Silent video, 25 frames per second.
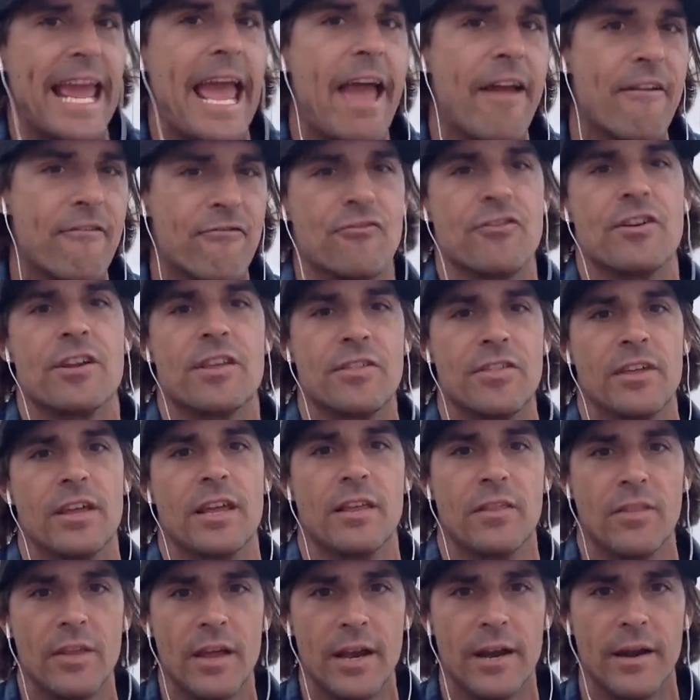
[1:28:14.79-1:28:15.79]

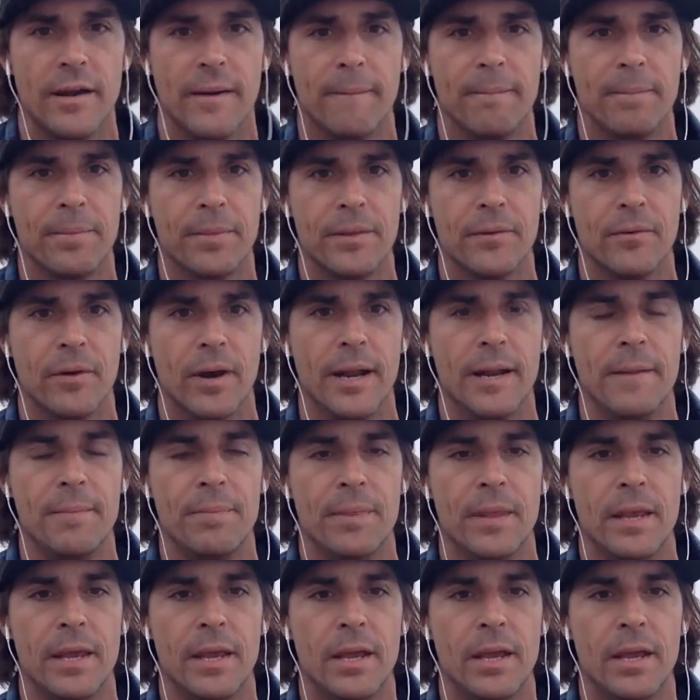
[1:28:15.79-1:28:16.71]
everything there, right?